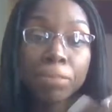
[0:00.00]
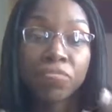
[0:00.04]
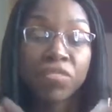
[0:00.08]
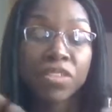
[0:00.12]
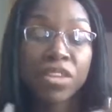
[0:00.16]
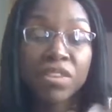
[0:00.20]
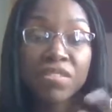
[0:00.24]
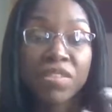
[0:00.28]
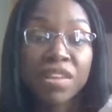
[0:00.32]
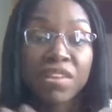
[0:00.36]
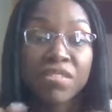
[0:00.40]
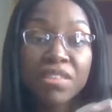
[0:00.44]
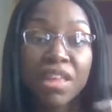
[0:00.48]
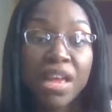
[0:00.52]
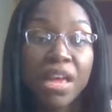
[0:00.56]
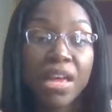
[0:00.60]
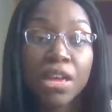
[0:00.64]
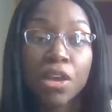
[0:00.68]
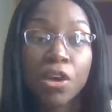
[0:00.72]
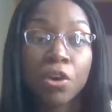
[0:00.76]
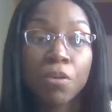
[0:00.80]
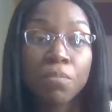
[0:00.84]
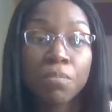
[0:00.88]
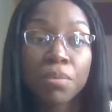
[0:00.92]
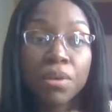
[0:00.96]
because that's not
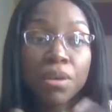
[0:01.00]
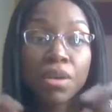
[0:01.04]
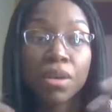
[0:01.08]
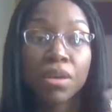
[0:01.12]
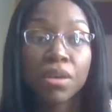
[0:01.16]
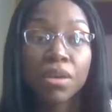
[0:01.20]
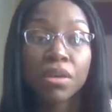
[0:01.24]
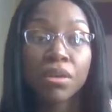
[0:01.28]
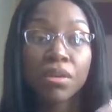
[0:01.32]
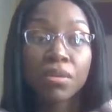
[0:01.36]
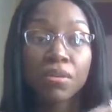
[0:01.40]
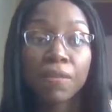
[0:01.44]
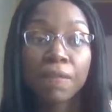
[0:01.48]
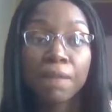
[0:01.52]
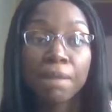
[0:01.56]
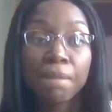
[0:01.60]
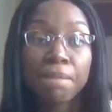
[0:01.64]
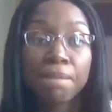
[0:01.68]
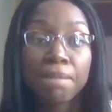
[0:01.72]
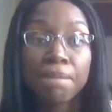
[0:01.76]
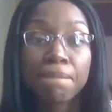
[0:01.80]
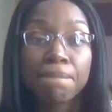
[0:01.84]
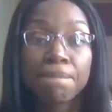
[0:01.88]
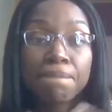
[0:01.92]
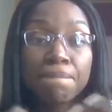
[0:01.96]
helping
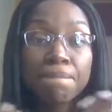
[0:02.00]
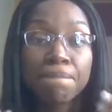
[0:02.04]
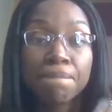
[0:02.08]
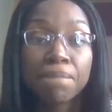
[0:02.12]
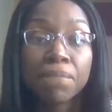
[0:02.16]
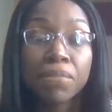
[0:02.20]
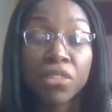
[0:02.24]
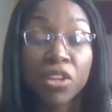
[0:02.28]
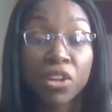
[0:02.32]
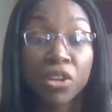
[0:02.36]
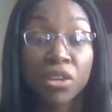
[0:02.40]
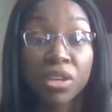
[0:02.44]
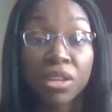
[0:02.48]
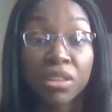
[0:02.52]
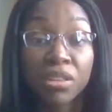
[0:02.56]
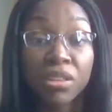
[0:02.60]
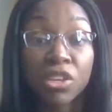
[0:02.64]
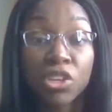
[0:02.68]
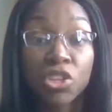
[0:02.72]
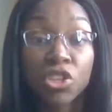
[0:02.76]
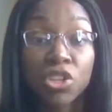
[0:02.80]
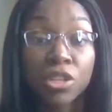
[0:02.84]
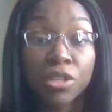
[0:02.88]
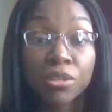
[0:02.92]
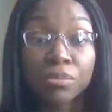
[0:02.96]
their
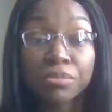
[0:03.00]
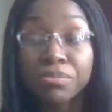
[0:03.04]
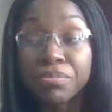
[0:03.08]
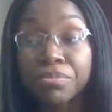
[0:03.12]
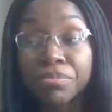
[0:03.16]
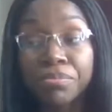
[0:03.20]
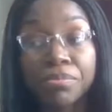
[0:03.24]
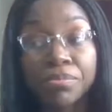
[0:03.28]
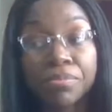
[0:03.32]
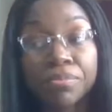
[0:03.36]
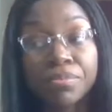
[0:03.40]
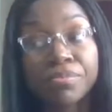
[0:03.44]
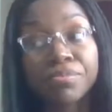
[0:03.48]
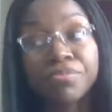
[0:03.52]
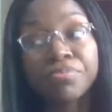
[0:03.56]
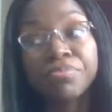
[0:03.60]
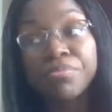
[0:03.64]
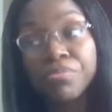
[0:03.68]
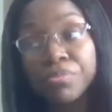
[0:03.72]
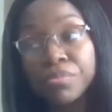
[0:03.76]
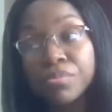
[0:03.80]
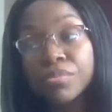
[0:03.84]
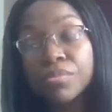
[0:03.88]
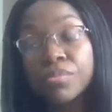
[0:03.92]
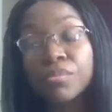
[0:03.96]
condition.
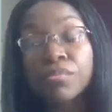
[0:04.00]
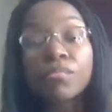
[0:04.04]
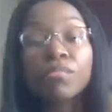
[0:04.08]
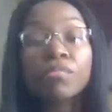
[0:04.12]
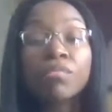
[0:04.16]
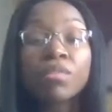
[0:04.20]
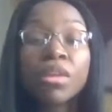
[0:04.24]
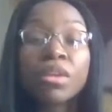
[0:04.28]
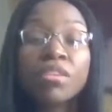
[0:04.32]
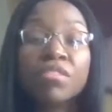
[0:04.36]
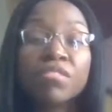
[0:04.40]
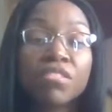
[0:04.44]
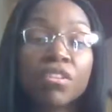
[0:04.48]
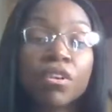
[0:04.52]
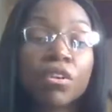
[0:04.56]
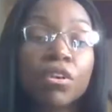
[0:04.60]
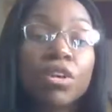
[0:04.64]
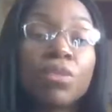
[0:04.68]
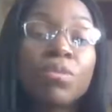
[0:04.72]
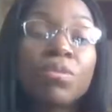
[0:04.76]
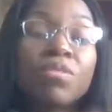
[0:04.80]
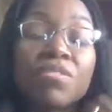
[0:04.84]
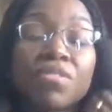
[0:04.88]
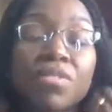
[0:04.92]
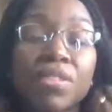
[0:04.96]
So it
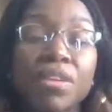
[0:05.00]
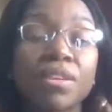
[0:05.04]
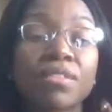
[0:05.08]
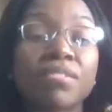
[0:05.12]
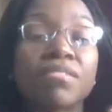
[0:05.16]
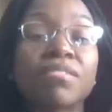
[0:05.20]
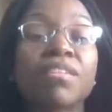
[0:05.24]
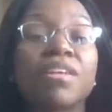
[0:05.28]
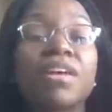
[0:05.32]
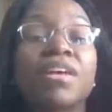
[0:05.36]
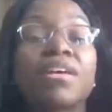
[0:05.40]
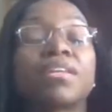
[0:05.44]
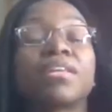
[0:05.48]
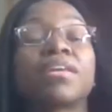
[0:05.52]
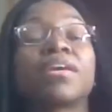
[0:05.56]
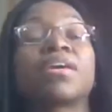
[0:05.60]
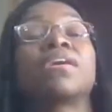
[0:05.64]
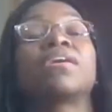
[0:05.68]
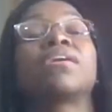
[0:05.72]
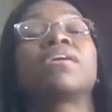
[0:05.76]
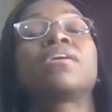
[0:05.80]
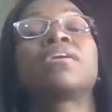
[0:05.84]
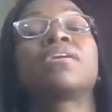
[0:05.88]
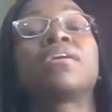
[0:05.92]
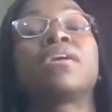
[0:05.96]
was things like
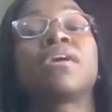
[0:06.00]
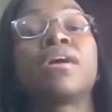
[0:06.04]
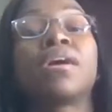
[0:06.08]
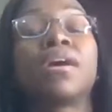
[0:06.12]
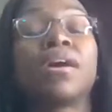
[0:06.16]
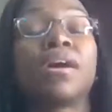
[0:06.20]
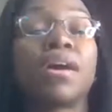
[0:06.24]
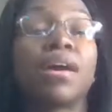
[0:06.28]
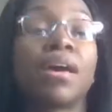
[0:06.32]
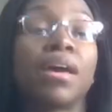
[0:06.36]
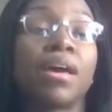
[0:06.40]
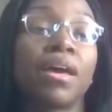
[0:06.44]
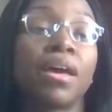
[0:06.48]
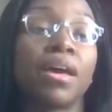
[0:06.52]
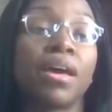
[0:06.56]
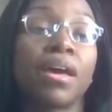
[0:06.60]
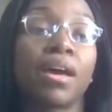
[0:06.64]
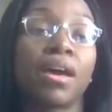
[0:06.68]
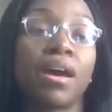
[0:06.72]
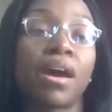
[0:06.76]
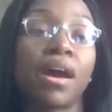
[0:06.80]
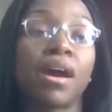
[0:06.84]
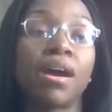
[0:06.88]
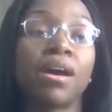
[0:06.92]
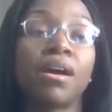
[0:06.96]
that.
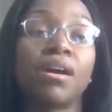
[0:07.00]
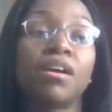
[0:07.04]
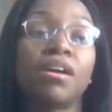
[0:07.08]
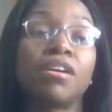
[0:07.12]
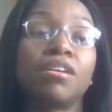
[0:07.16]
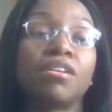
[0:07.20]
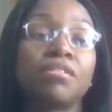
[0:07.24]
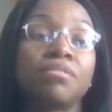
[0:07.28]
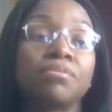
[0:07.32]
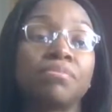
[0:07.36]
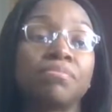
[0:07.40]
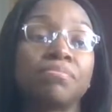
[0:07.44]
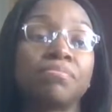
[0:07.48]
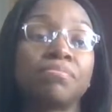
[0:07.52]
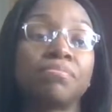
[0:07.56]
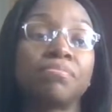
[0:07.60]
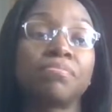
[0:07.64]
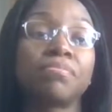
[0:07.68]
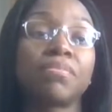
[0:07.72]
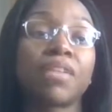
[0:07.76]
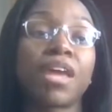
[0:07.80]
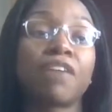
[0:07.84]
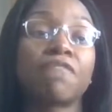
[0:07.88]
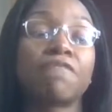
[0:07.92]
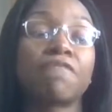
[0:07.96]

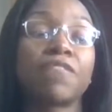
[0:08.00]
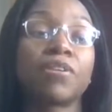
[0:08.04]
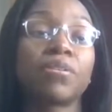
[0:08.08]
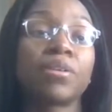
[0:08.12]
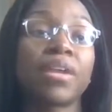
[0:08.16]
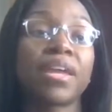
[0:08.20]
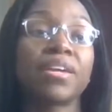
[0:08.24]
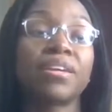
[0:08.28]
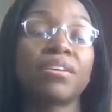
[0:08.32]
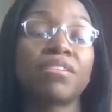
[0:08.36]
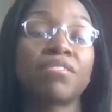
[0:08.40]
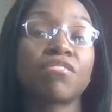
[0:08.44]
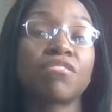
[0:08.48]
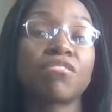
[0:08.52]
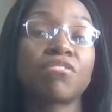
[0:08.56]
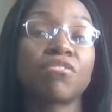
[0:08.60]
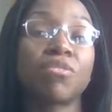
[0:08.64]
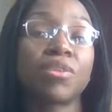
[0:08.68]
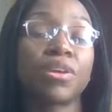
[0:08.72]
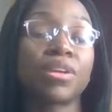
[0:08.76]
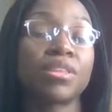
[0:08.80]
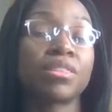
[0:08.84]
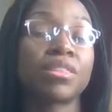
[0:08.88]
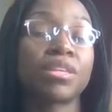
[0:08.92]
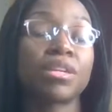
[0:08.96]
I felt like it
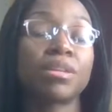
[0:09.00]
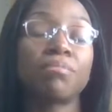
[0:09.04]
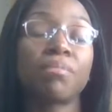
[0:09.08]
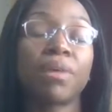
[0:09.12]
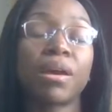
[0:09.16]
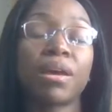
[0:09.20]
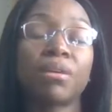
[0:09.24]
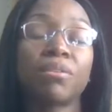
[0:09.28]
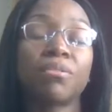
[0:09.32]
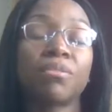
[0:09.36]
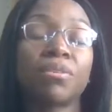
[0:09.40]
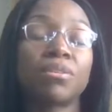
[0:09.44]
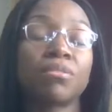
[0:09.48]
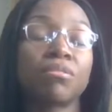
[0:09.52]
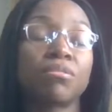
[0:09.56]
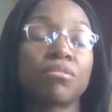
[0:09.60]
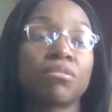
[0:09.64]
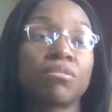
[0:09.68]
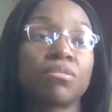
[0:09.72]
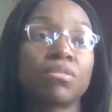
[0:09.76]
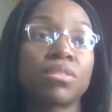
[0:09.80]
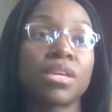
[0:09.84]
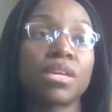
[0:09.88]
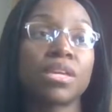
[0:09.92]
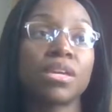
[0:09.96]
strengthened my
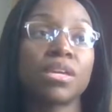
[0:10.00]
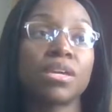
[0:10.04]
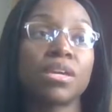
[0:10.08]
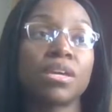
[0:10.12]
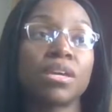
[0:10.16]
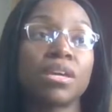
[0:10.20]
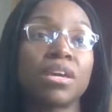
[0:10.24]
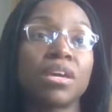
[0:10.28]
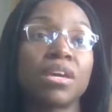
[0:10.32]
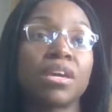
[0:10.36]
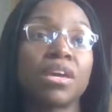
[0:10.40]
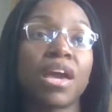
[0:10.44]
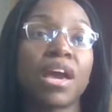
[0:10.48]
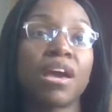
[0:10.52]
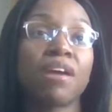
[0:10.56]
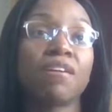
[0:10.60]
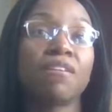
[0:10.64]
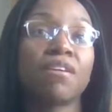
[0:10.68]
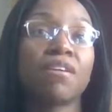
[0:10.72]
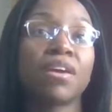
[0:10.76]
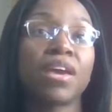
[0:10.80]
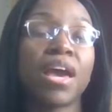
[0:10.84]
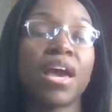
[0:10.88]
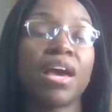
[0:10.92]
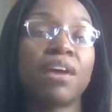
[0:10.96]
critical thinking.
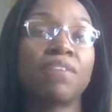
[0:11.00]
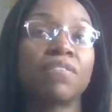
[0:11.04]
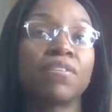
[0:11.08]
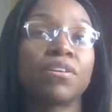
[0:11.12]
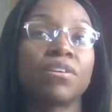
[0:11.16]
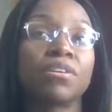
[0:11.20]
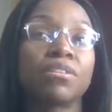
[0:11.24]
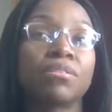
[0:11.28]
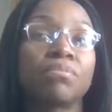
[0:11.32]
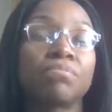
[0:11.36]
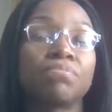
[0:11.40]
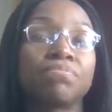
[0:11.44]
I have a